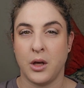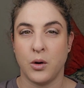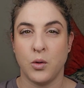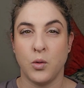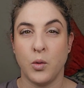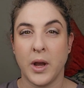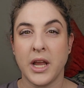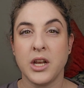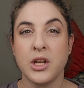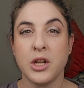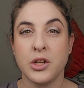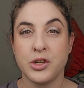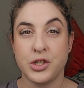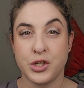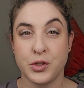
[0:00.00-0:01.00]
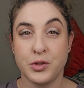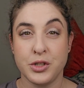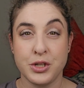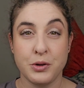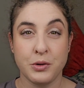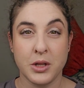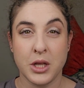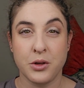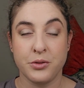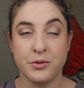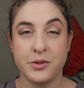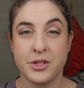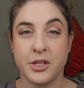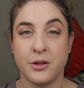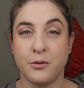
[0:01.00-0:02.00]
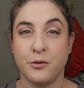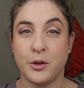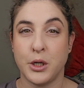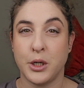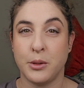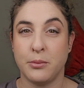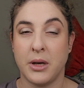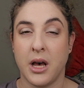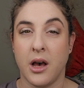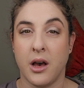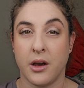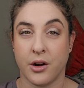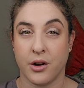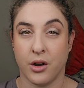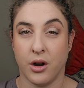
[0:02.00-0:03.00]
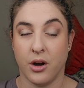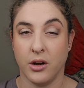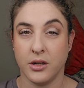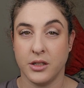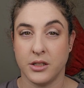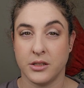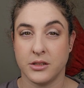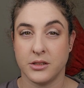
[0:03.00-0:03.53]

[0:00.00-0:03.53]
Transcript: when should you use the verb RAAK